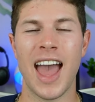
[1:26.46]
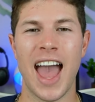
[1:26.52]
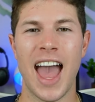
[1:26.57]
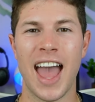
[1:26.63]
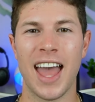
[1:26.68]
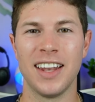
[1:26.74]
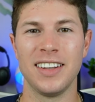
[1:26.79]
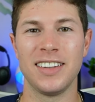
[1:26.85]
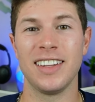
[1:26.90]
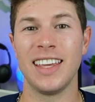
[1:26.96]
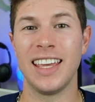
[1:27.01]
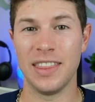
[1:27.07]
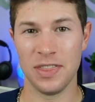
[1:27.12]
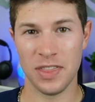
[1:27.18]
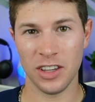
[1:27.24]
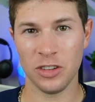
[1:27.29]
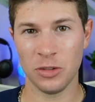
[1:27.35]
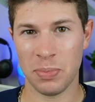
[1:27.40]
And
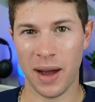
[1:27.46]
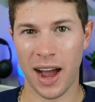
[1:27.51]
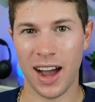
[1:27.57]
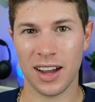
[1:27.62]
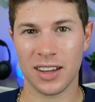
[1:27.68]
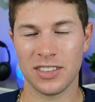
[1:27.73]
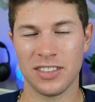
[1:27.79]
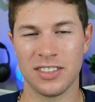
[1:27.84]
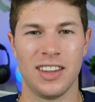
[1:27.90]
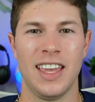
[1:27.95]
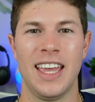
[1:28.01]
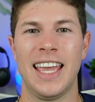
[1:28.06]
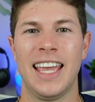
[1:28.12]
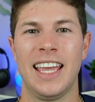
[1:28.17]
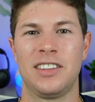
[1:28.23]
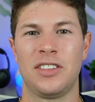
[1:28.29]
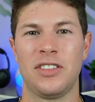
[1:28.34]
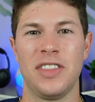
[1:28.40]
in this box,
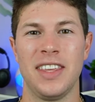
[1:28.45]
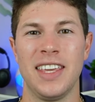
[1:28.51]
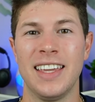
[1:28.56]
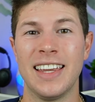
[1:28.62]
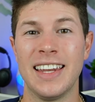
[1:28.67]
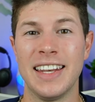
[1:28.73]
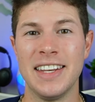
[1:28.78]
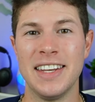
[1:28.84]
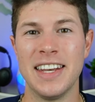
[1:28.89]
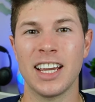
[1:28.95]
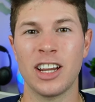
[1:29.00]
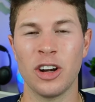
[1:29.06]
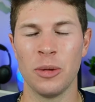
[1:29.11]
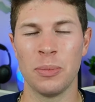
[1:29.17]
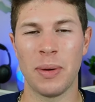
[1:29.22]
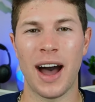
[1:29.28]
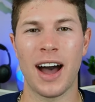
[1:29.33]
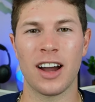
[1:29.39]
it's the
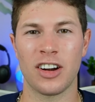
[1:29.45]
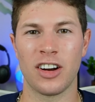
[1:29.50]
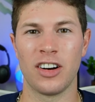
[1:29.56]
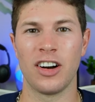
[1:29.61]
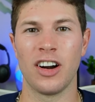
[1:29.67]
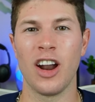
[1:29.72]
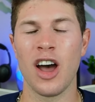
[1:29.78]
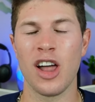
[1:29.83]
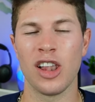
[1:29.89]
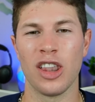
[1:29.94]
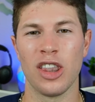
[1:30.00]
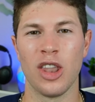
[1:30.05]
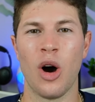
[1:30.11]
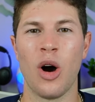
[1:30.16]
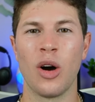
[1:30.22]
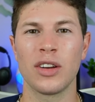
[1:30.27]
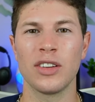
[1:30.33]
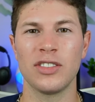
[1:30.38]
Knickerbocker
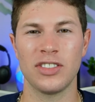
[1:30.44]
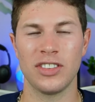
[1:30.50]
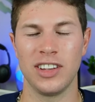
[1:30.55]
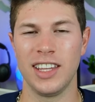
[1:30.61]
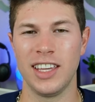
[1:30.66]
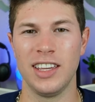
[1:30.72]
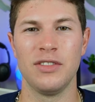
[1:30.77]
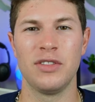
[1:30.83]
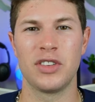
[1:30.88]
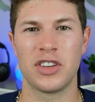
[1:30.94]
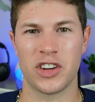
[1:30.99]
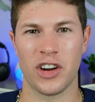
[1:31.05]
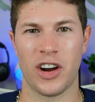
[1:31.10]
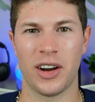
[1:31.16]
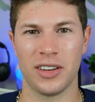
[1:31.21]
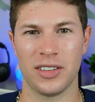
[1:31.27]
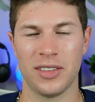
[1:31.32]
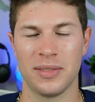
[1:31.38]
long sleeve
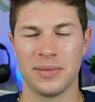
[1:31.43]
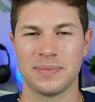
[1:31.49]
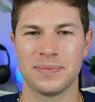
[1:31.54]
shirt.